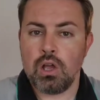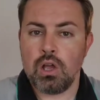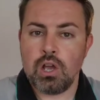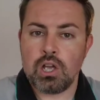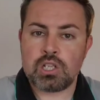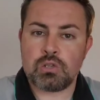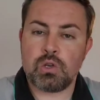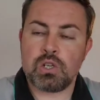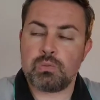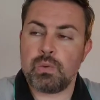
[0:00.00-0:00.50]

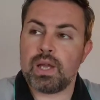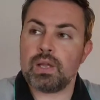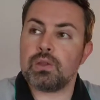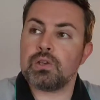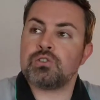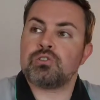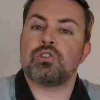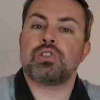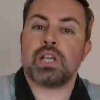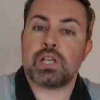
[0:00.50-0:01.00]
So as well
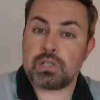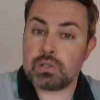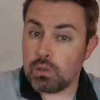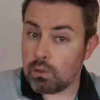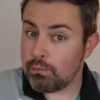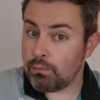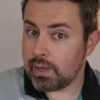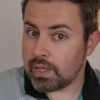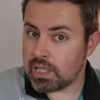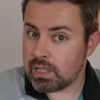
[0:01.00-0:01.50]
as traditional
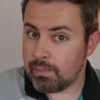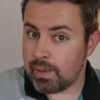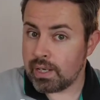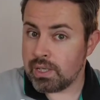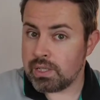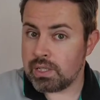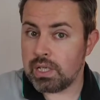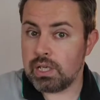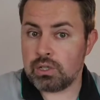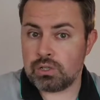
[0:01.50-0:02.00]

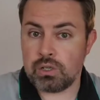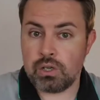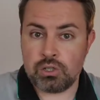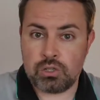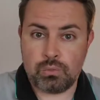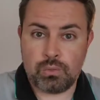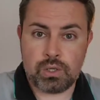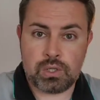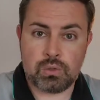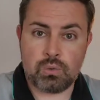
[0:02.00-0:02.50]
victimisation, as
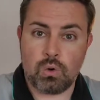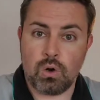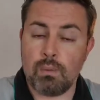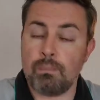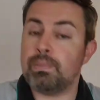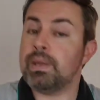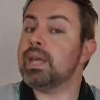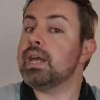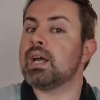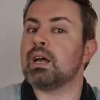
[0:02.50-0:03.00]
you would know,
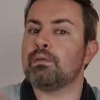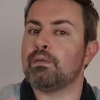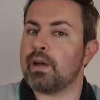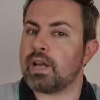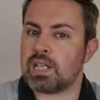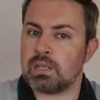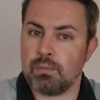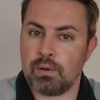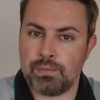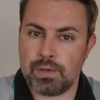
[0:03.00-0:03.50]
being a
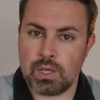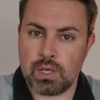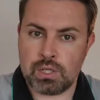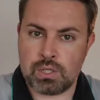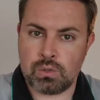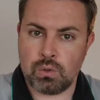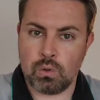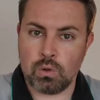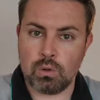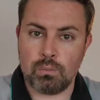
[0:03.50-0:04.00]
victim of an
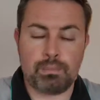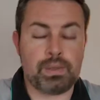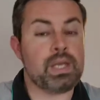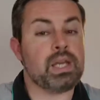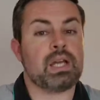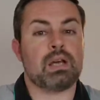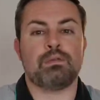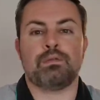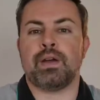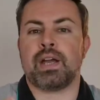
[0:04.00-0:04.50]
assault,
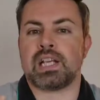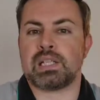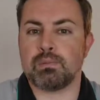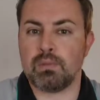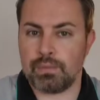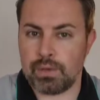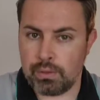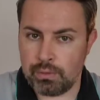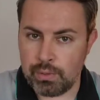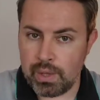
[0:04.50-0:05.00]
being a victim
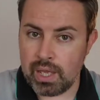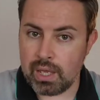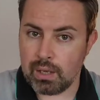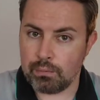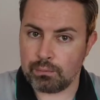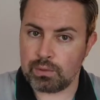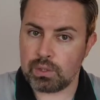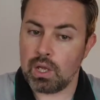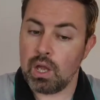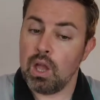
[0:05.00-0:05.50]
of a
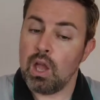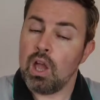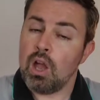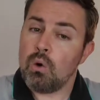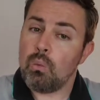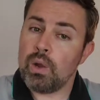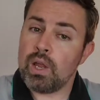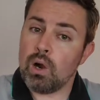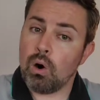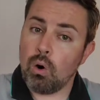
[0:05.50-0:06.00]
theft,
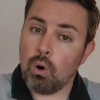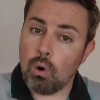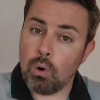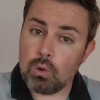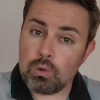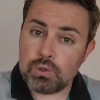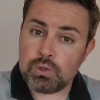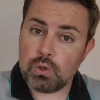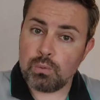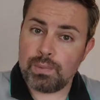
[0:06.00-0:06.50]
we
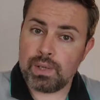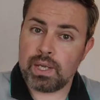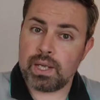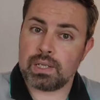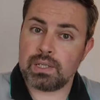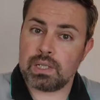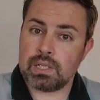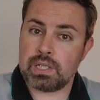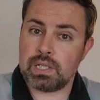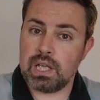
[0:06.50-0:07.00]
also
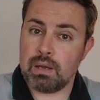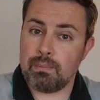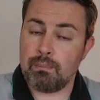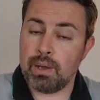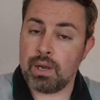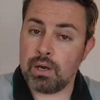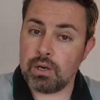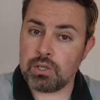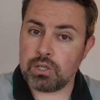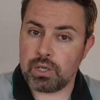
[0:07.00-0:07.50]
begin to see
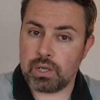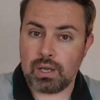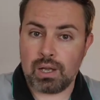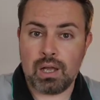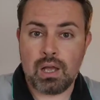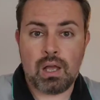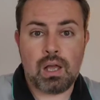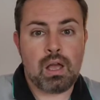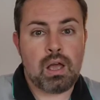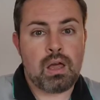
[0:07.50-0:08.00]
emerging
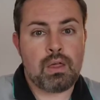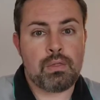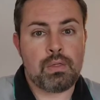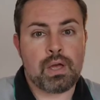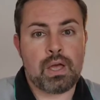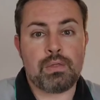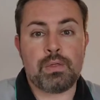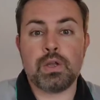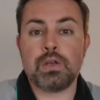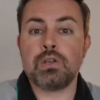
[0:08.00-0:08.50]

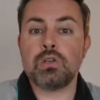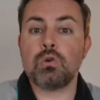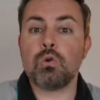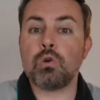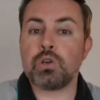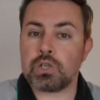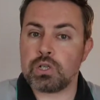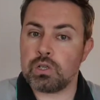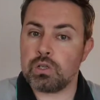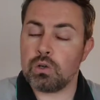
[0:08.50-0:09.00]
the
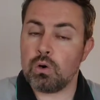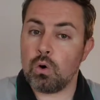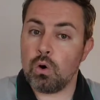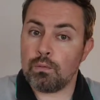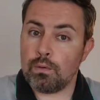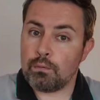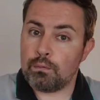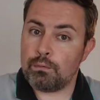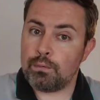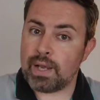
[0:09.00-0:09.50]
notion
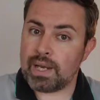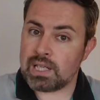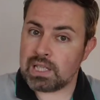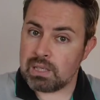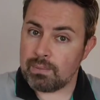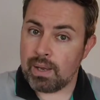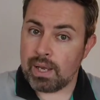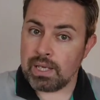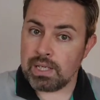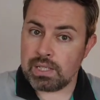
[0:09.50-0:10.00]
of
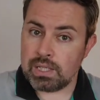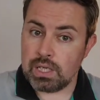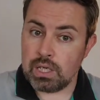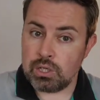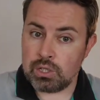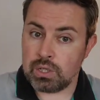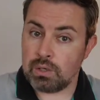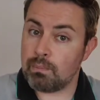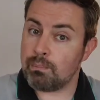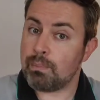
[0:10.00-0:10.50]

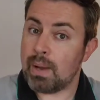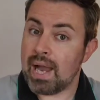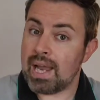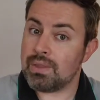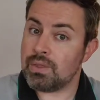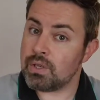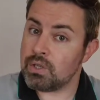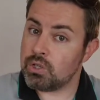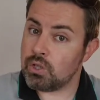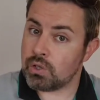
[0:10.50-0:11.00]
victimisation by
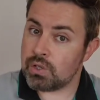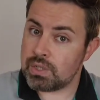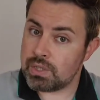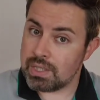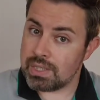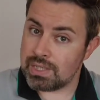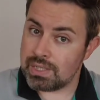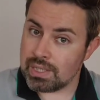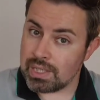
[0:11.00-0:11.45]
the justice